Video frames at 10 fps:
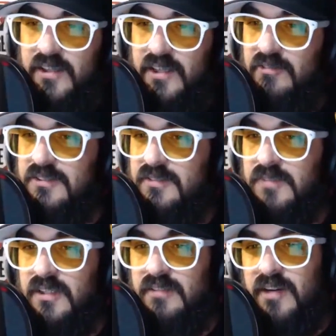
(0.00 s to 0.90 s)
once I'm
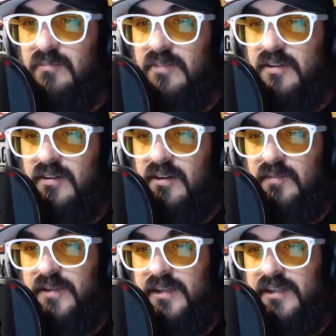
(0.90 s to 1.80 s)
done rambling on,
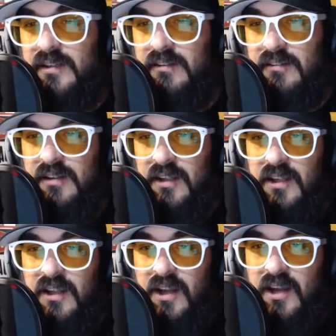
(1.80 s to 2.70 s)
amigo.
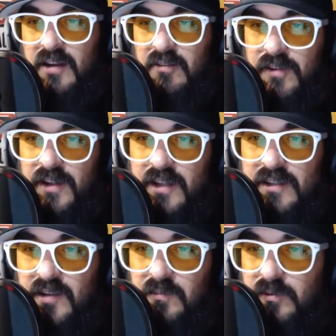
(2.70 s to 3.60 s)
We got
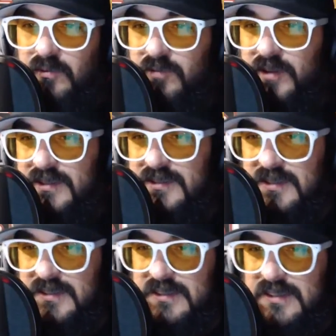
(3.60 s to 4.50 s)
Temple, Frank
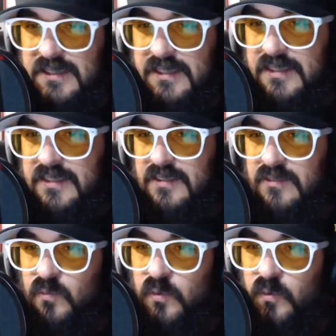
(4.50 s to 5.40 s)
CNC,
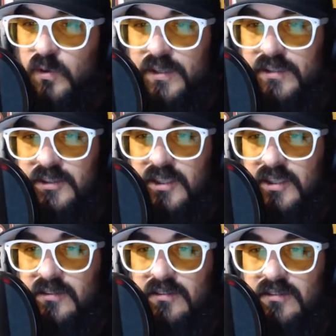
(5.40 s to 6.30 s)
and Woodworking
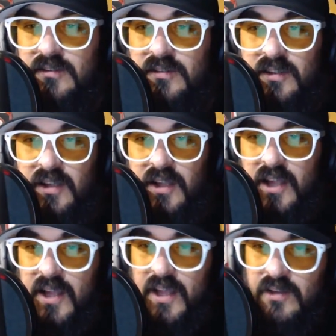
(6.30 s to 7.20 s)
Channel,
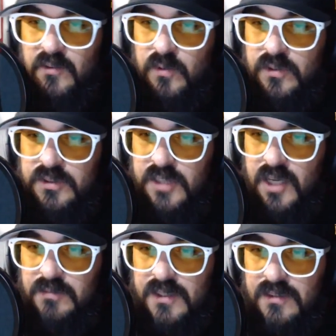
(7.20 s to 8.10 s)
and his
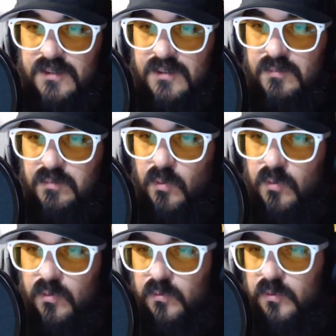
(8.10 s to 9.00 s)
workshops out there.
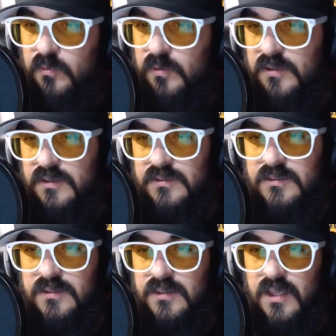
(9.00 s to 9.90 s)
Portal
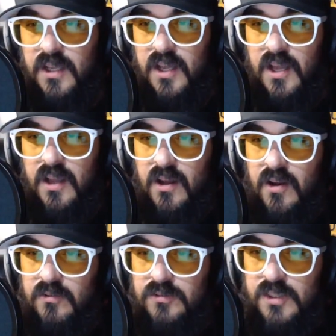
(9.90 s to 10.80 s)
Woodworks,
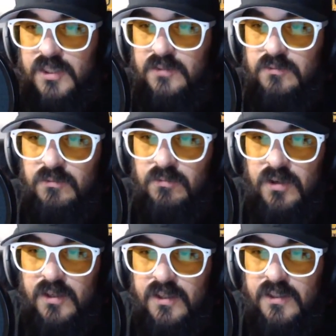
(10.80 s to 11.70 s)
OJ's
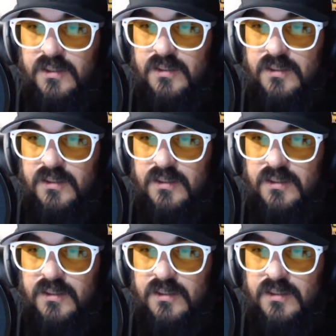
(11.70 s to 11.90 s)
Woodworking.